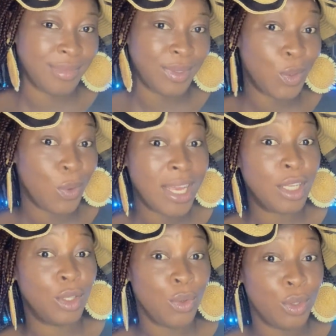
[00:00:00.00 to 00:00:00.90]
So when I
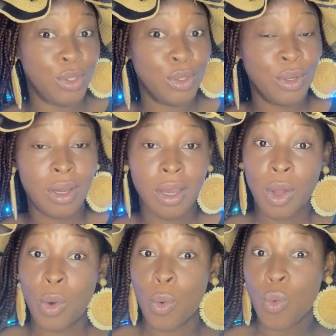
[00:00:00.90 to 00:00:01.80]
told you
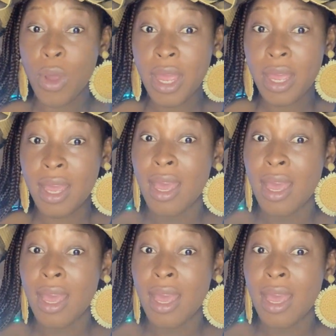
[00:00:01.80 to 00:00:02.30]
we